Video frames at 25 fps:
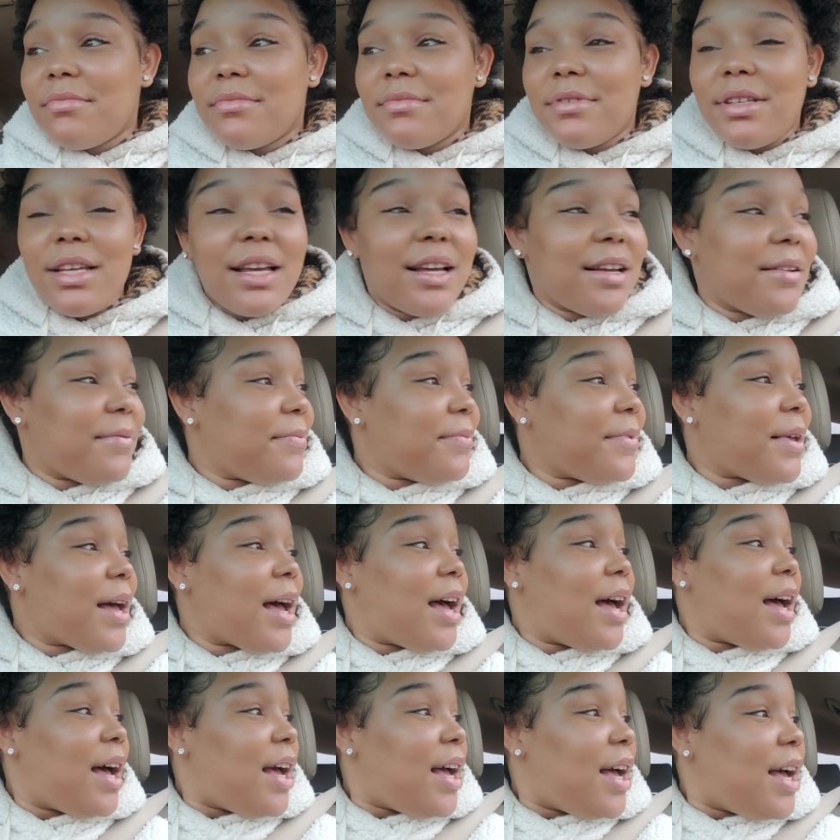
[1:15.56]
yeah.
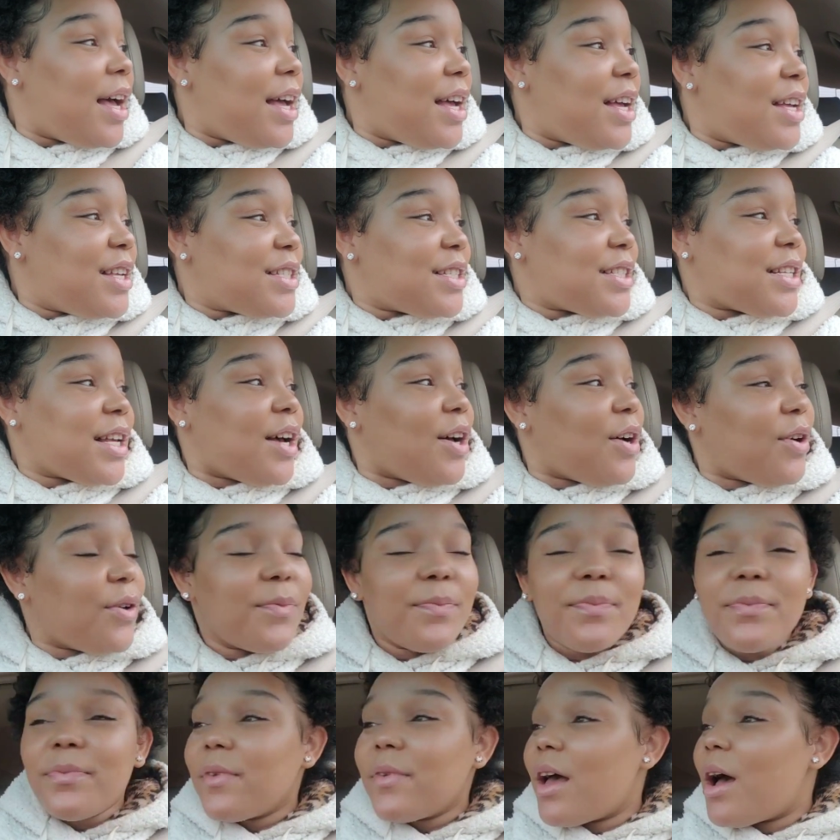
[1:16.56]
So
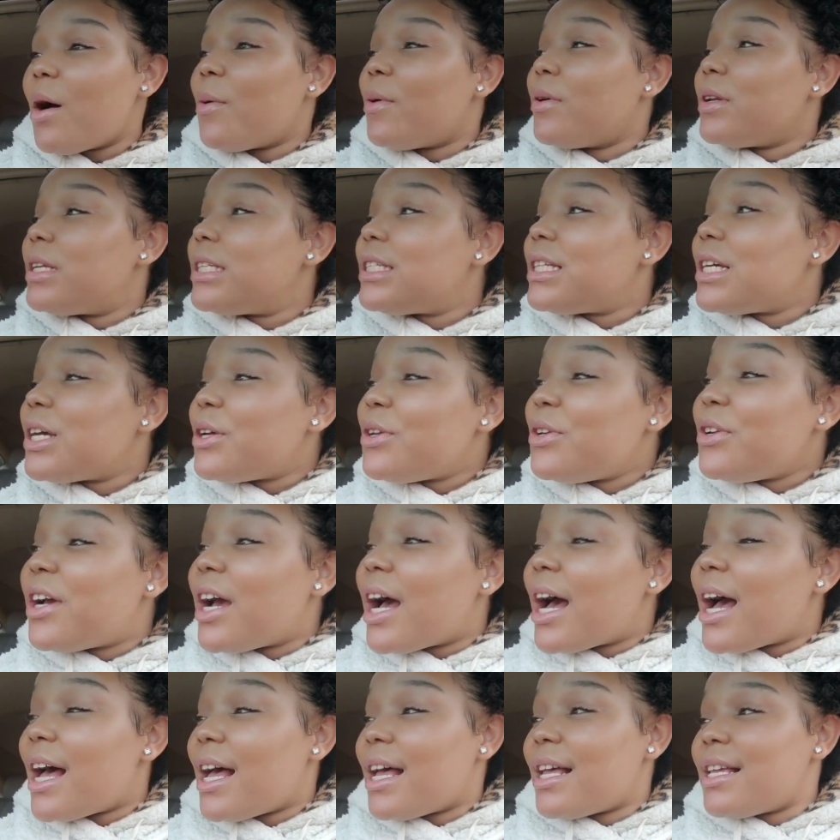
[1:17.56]
I want to tell you
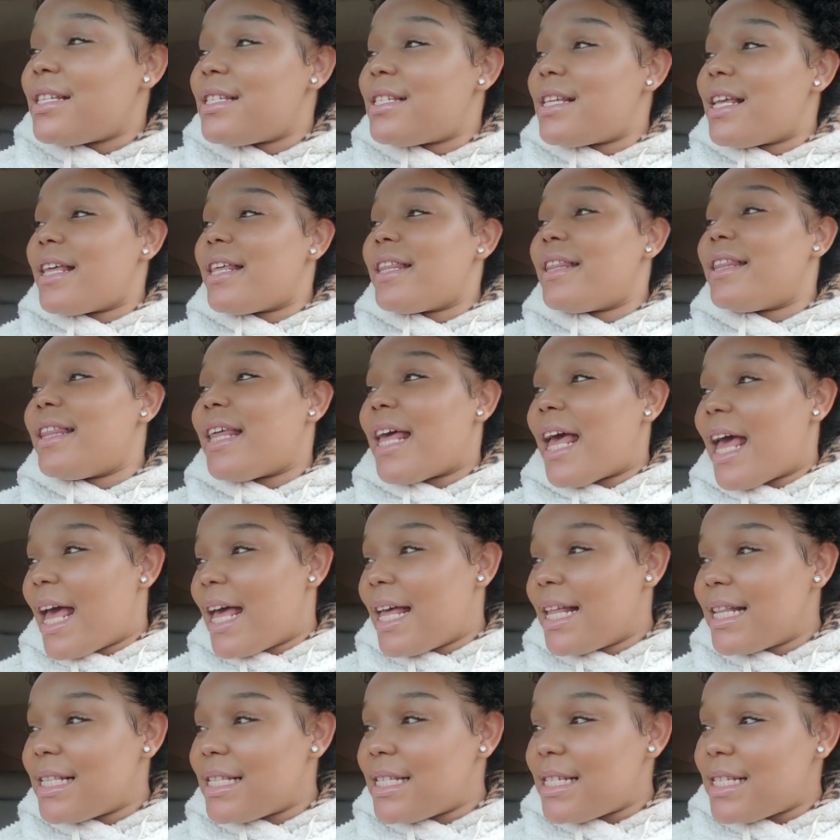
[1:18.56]
guys that
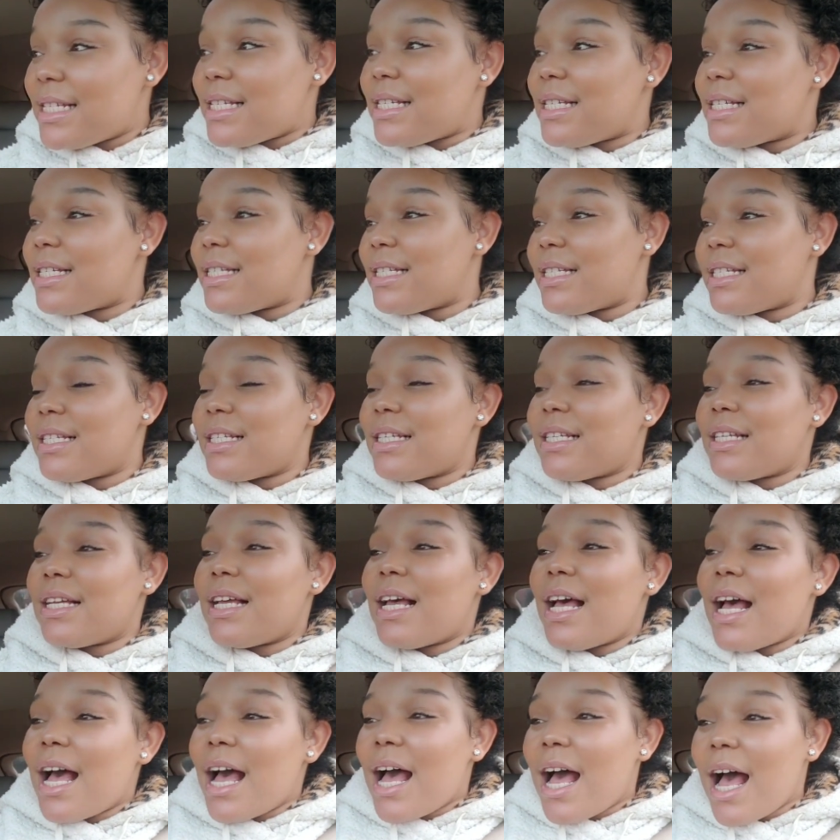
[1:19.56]

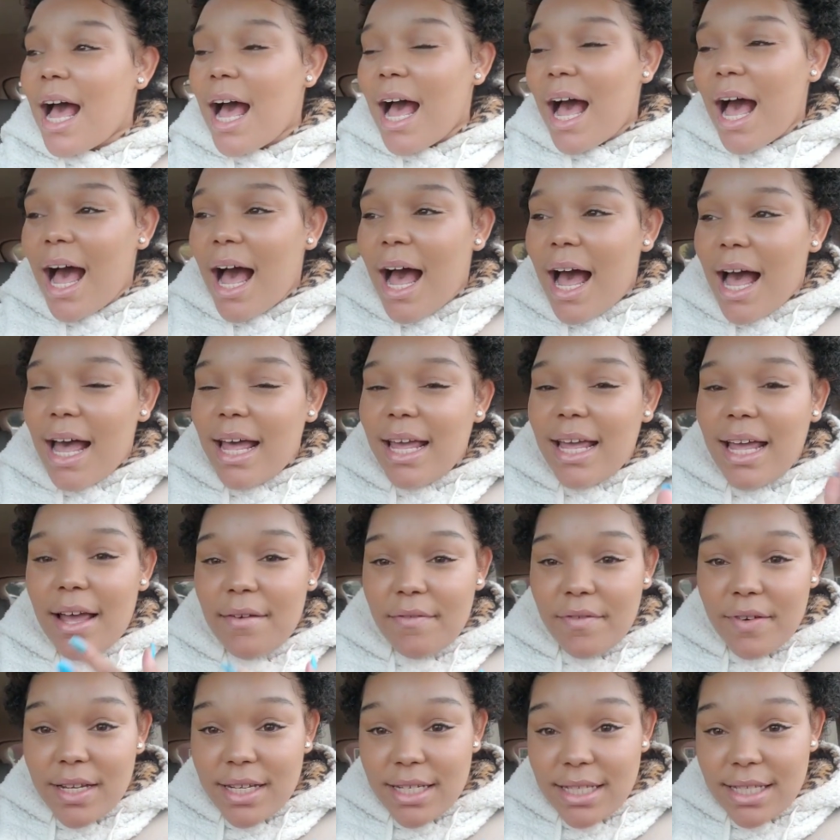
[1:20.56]
I
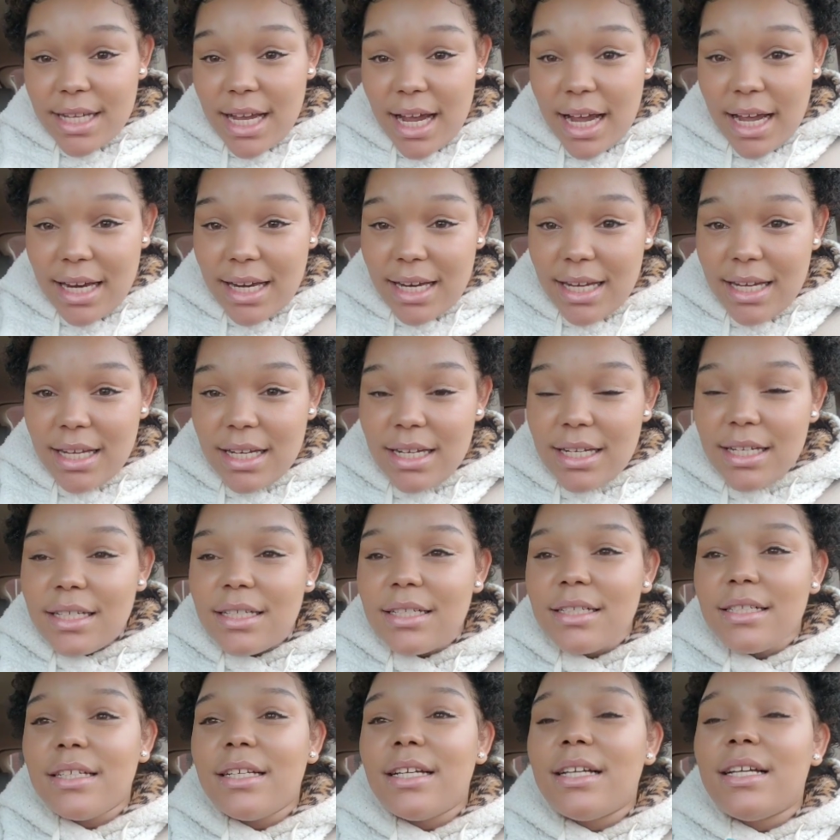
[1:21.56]
have decided
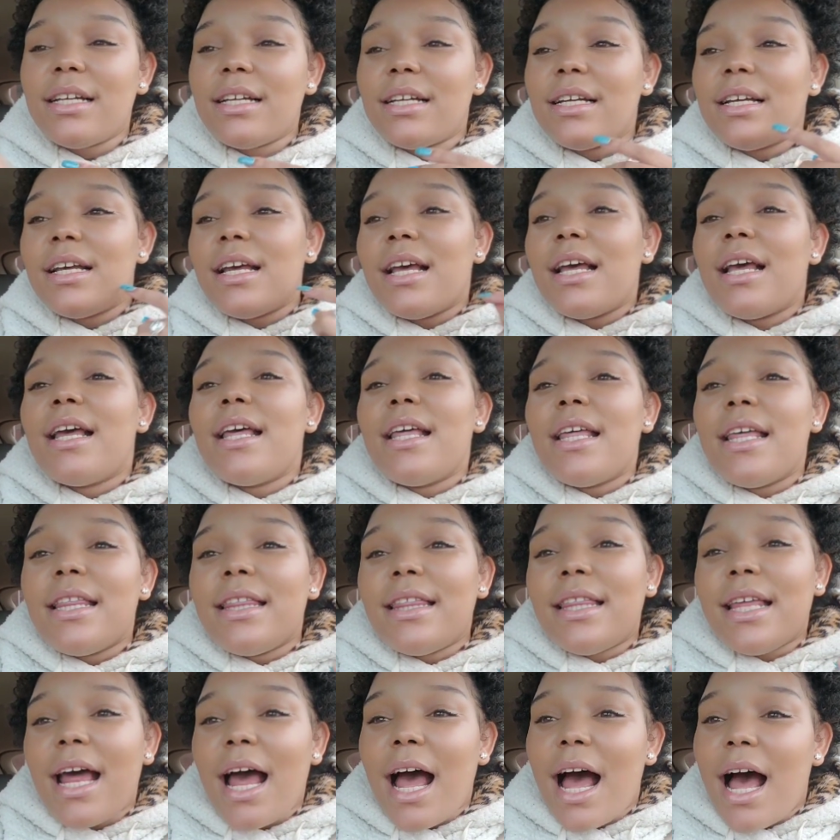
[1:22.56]

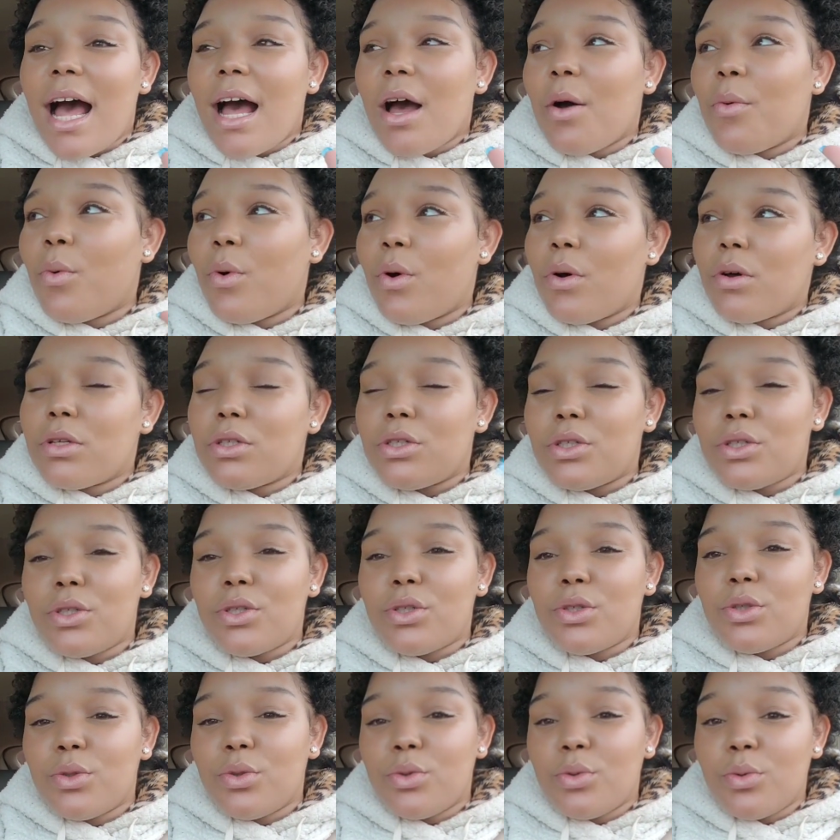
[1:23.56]
that I want
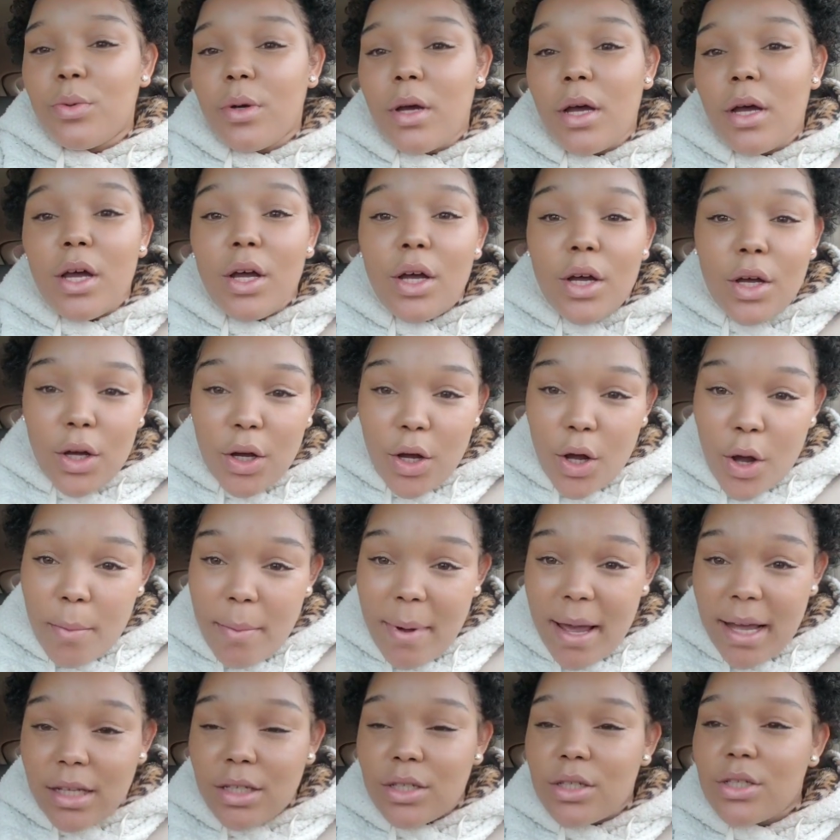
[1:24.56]
to go
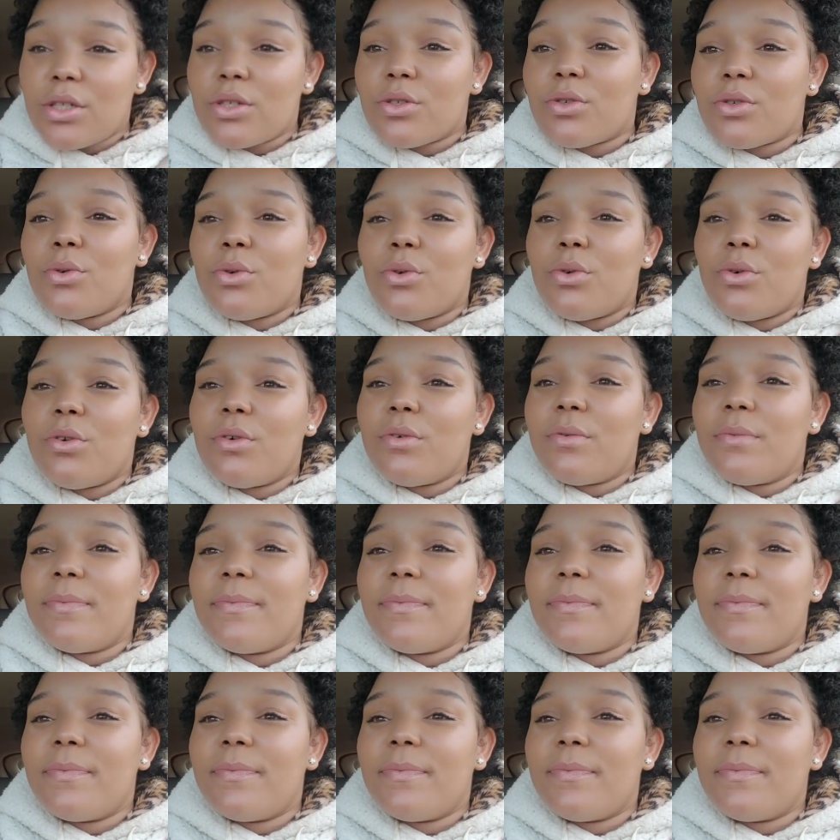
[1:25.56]
back to school.